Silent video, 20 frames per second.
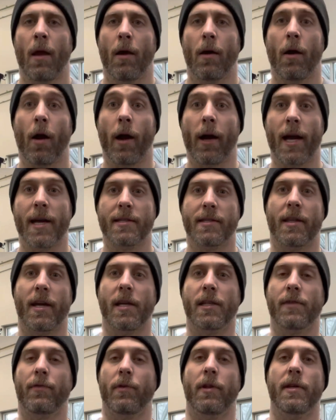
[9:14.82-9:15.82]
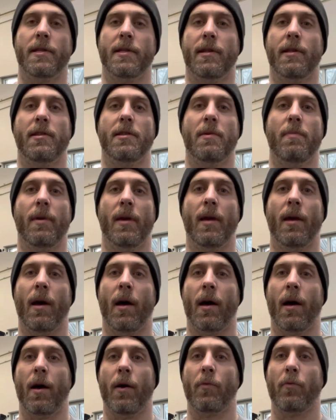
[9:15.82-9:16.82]
All right, guys, thanks for listening to me
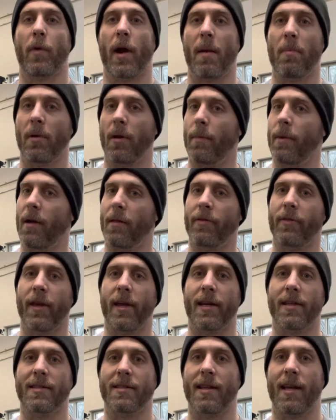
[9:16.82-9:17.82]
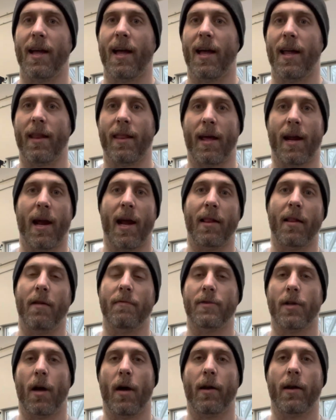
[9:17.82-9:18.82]
ramble about things that I
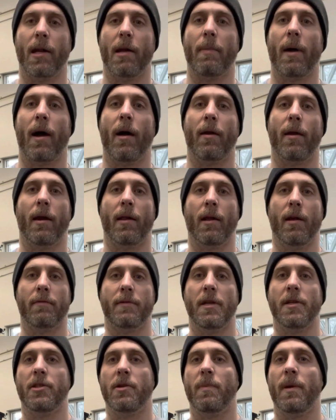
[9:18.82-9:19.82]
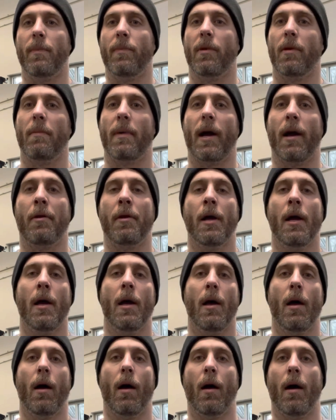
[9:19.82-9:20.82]
love talking about and I love teaching people about.
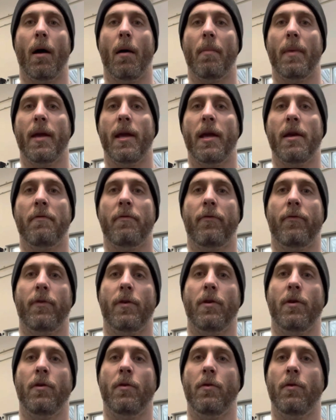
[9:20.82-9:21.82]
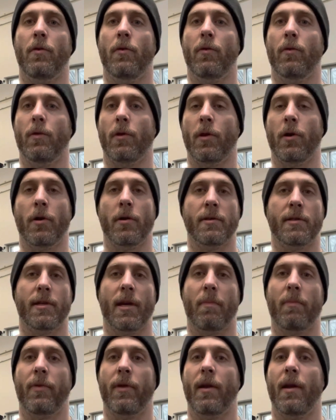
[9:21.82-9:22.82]
If you learned
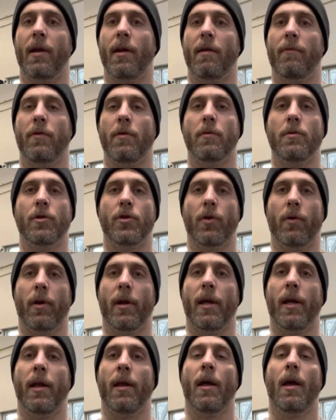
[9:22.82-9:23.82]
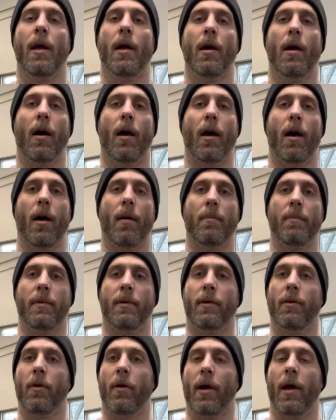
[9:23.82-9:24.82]
something, if you enjoyed it,
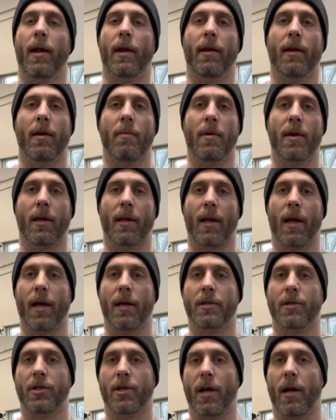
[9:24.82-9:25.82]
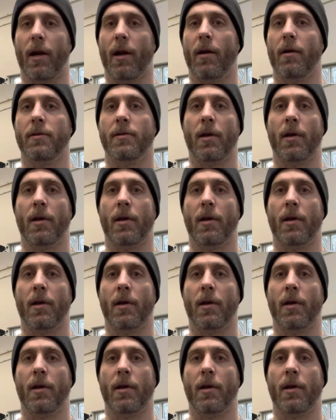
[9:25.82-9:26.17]
go ahead and give me a like, share,